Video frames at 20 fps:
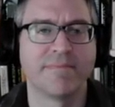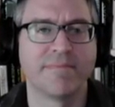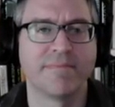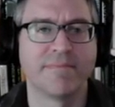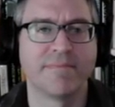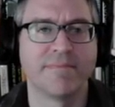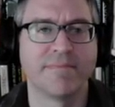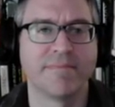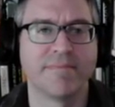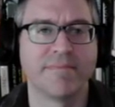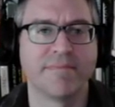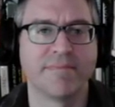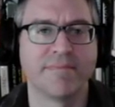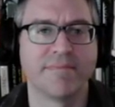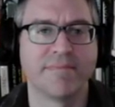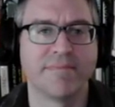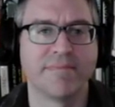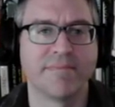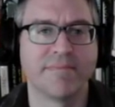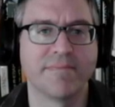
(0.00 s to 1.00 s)

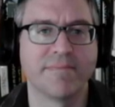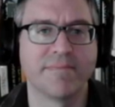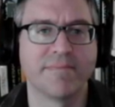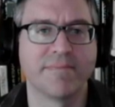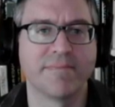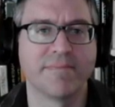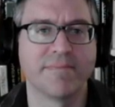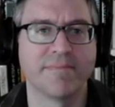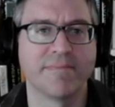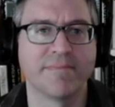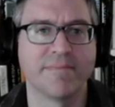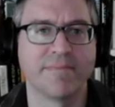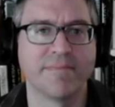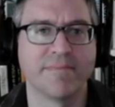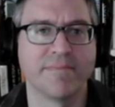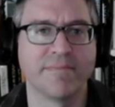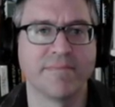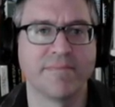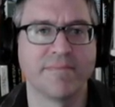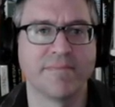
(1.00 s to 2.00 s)

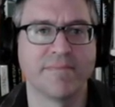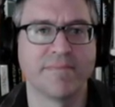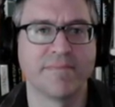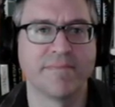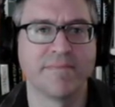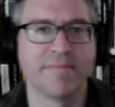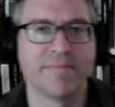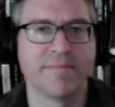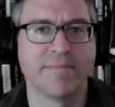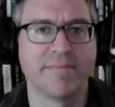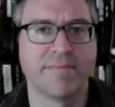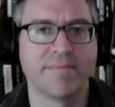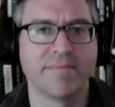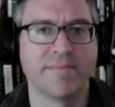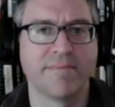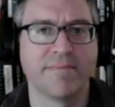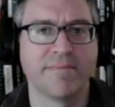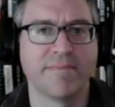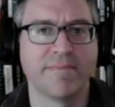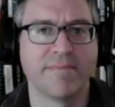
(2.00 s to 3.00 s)

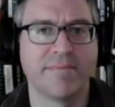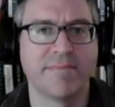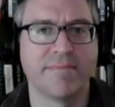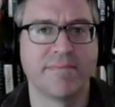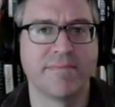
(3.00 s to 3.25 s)
[no speech]